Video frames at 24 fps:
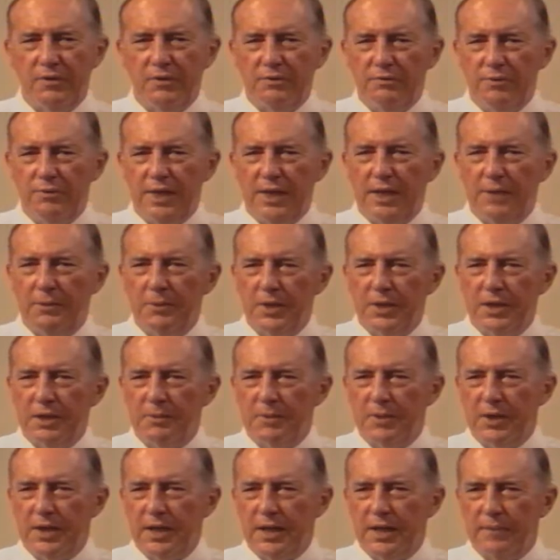you really want to
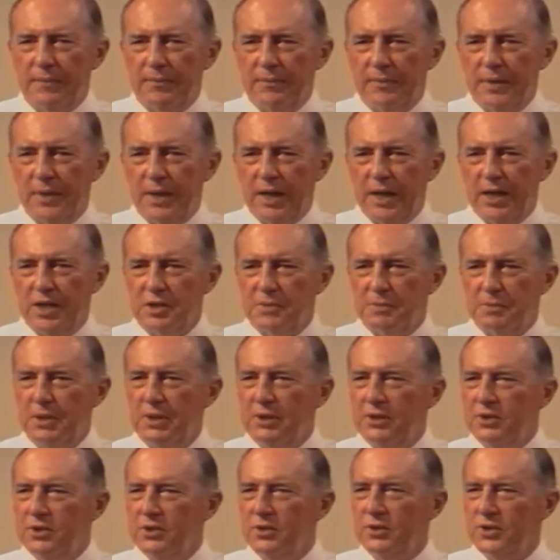become a
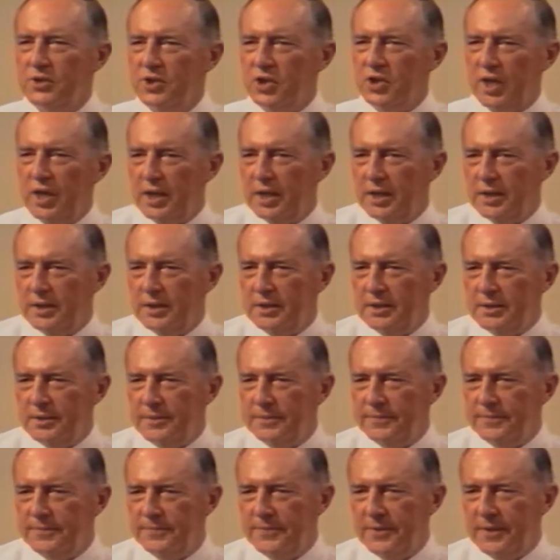spiritual giant,
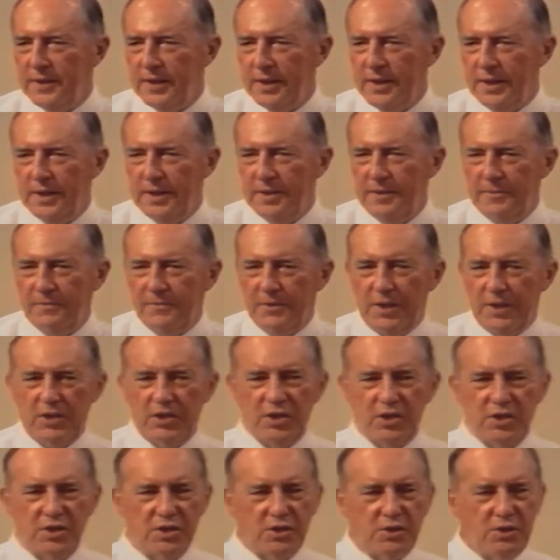there are
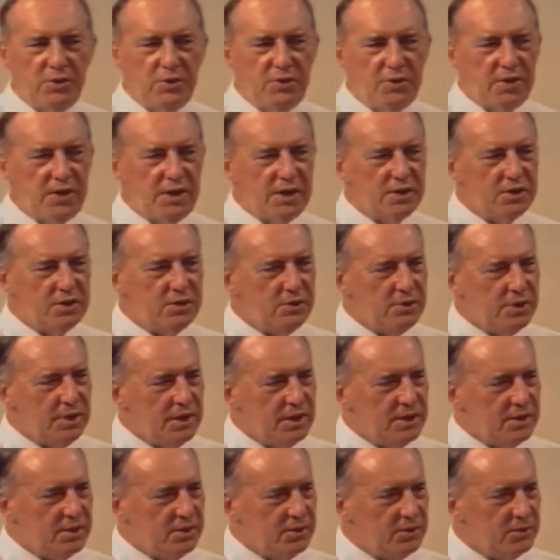just two things you
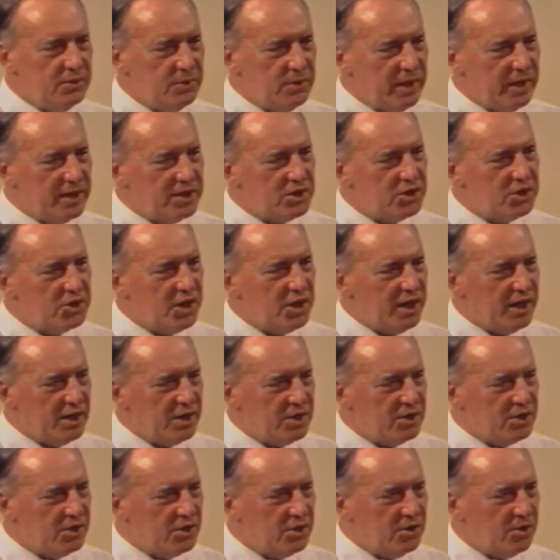need to
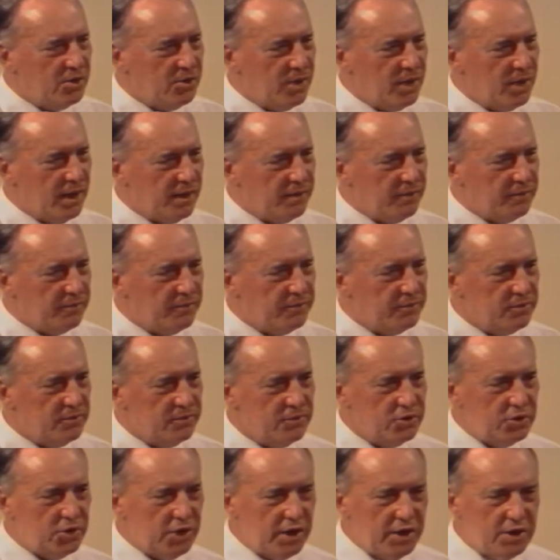exchange in your life,
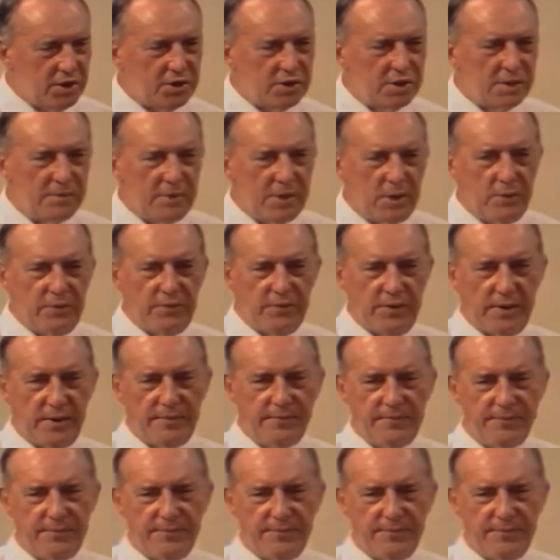change them over.